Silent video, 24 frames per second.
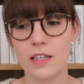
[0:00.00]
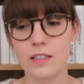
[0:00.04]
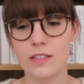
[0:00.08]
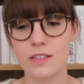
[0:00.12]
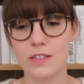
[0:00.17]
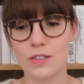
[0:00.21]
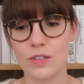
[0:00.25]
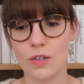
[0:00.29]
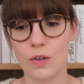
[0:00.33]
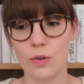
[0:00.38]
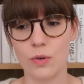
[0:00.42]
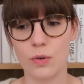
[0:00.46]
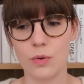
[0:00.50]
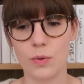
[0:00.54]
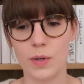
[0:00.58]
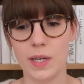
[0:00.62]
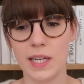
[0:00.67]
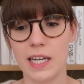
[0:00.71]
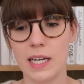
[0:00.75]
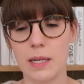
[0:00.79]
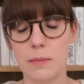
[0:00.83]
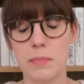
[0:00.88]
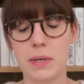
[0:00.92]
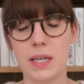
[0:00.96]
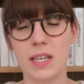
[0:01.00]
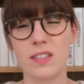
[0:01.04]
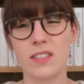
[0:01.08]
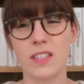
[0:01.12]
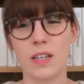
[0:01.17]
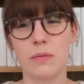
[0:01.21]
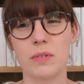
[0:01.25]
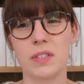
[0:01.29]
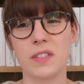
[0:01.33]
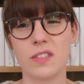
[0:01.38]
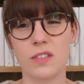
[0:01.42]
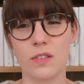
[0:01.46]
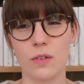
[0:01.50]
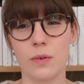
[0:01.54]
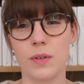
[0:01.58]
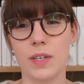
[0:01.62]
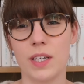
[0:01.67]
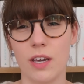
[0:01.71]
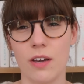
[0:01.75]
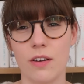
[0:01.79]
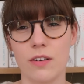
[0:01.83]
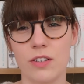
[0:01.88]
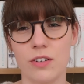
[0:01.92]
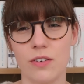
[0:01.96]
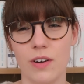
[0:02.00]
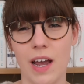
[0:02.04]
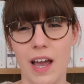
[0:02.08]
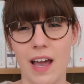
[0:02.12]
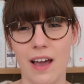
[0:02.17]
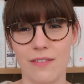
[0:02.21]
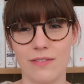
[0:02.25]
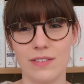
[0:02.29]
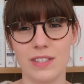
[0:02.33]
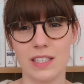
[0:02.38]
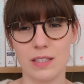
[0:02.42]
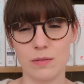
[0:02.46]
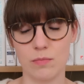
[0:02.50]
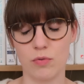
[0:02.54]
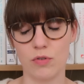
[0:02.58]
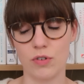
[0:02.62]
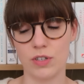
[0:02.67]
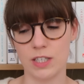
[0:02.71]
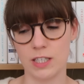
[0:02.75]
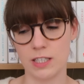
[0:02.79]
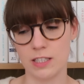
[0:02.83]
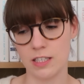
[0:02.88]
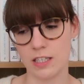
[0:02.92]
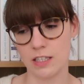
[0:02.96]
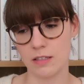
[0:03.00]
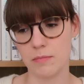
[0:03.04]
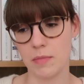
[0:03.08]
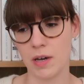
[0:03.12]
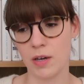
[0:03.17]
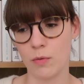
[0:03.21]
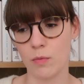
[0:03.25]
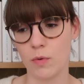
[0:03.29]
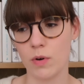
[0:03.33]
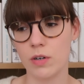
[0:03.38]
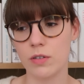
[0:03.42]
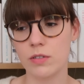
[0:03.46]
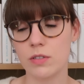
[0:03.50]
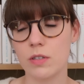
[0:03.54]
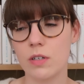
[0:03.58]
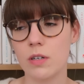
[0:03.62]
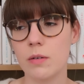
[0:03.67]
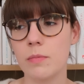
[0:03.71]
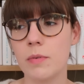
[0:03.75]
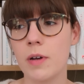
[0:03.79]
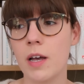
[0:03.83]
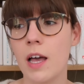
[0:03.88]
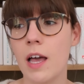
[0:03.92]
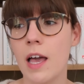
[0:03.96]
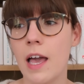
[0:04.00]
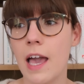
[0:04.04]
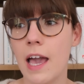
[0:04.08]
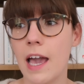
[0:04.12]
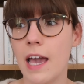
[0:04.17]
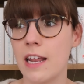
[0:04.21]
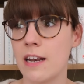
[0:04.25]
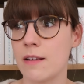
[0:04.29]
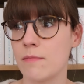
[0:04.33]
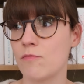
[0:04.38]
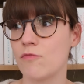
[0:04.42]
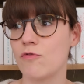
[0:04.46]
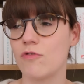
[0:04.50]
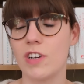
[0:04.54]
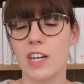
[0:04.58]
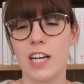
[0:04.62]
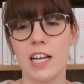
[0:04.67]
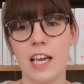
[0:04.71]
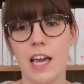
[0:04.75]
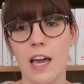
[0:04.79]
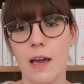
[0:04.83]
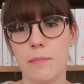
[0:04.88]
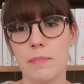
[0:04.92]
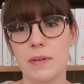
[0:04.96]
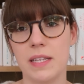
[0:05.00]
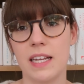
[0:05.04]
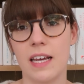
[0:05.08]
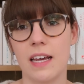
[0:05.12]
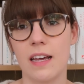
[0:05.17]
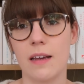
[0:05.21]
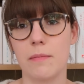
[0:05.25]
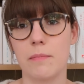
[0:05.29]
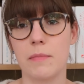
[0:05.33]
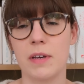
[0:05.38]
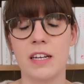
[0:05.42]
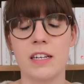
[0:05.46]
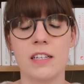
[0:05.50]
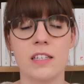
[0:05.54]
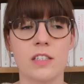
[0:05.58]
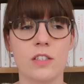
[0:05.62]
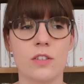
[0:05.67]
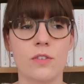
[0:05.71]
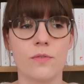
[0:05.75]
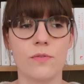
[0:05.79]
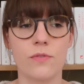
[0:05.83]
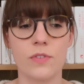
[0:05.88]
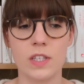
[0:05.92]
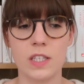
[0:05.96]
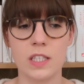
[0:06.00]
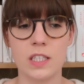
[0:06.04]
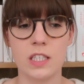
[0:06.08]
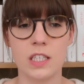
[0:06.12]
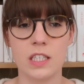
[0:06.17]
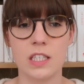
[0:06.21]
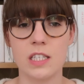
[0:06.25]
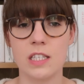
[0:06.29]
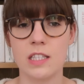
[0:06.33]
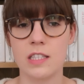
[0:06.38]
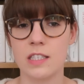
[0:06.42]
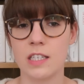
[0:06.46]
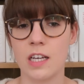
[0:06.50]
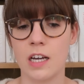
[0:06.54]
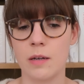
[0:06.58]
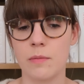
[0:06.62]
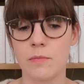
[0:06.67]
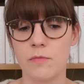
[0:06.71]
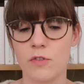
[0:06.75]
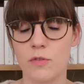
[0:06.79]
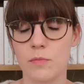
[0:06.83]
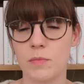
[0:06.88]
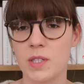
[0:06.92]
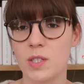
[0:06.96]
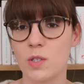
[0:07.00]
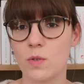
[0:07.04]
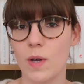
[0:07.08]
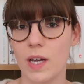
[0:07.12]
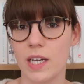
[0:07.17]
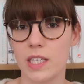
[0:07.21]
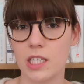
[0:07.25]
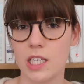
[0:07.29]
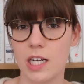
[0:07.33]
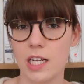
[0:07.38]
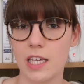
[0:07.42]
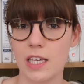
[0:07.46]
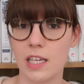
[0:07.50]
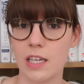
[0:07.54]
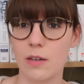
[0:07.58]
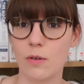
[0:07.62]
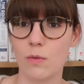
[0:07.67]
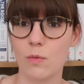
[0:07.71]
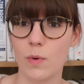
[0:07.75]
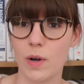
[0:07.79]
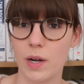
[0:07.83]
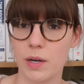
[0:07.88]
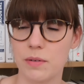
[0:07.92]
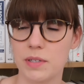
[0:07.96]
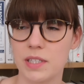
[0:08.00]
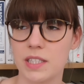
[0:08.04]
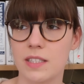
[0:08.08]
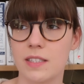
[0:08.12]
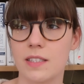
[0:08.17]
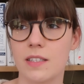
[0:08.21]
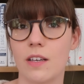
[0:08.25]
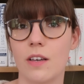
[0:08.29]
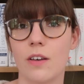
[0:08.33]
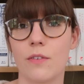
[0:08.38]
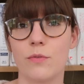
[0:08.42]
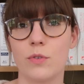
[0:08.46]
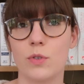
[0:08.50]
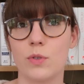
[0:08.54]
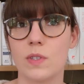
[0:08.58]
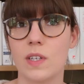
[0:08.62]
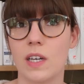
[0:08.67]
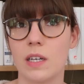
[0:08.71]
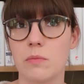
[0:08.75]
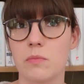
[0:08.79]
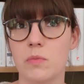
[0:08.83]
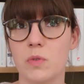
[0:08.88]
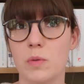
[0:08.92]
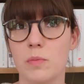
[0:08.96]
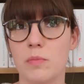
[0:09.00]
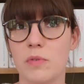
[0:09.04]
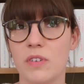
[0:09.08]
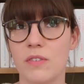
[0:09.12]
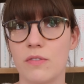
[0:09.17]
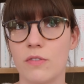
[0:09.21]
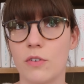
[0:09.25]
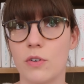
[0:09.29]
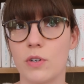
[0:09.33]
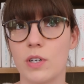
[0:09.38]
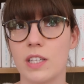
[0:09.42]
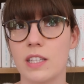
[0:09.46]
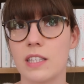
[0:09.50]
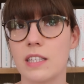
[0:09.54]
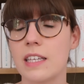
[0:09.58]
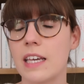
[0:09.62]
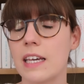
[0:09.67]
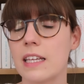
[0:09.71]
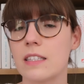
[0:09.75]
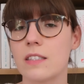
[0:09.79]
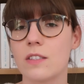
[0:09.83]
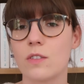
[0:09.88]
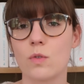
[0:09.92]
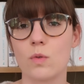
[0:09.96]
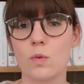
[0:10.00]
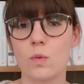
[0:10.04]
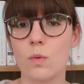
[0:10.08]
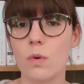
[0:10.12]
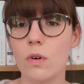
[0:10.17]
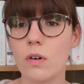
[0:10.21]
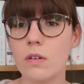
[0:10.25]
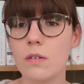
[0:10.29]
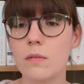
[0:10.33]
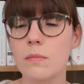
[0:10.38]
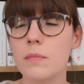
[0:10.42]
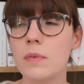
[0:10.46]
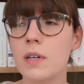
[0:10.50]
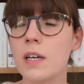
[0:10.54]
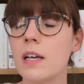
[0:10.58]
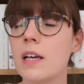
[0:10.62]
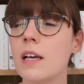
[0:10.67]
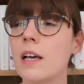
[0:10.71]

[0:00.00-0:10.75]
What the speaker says: so quickly, because I was so eager to have this project in my wardrobe, and I'm really happy that I managed to finish it in time for me to actually wear it a few times before it gets too warm.